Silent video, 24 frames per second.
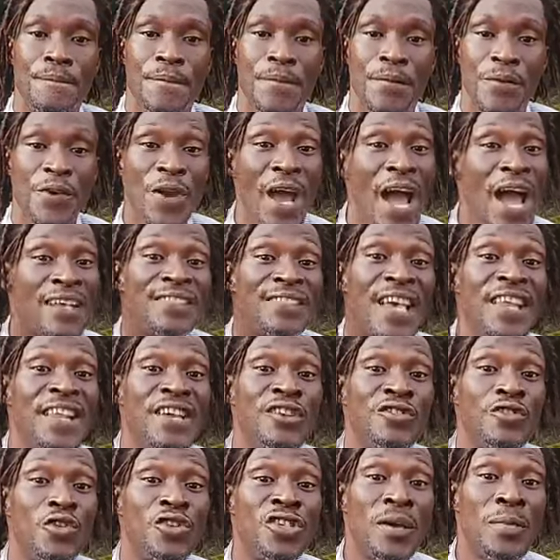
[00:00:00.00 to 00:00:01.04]
You ask any
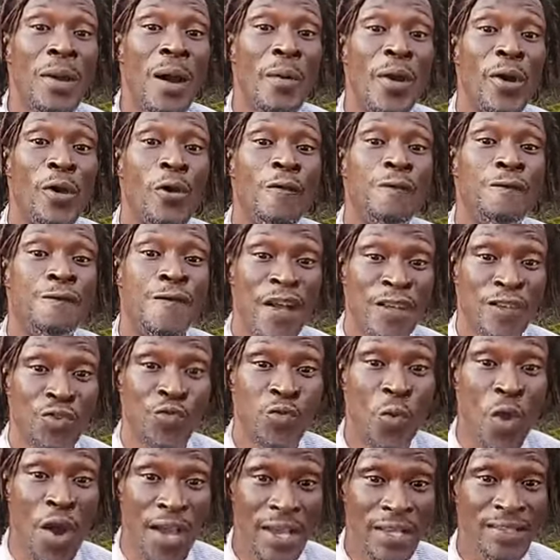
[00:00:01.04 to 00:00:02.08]
soldier man, we go fetch
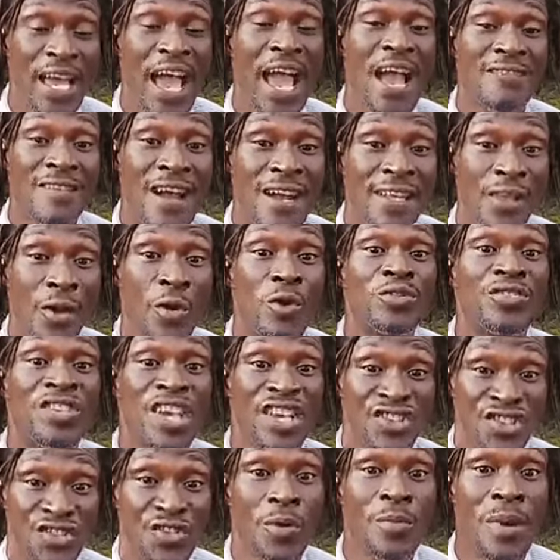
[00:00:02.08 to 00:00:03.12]
war inside Iraq, and go tell
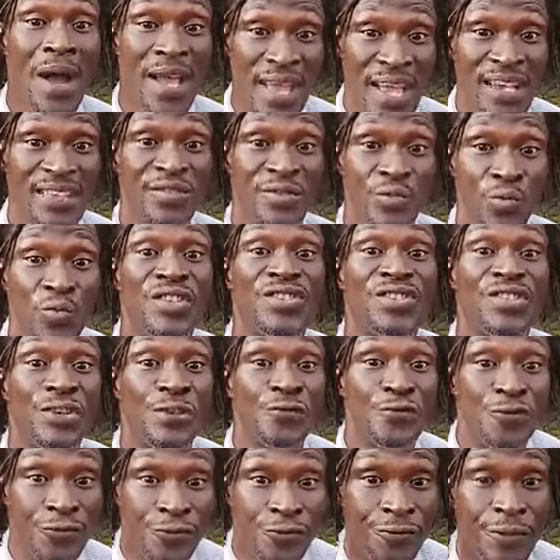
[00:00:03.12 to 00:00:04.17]
you, some man, yes, we
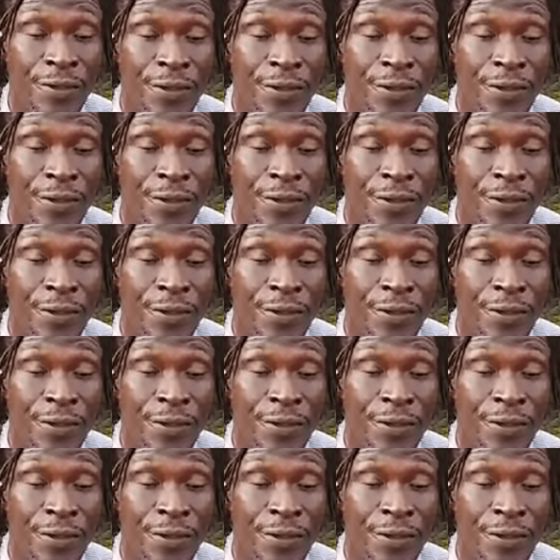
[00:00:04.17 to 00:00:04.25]
thief.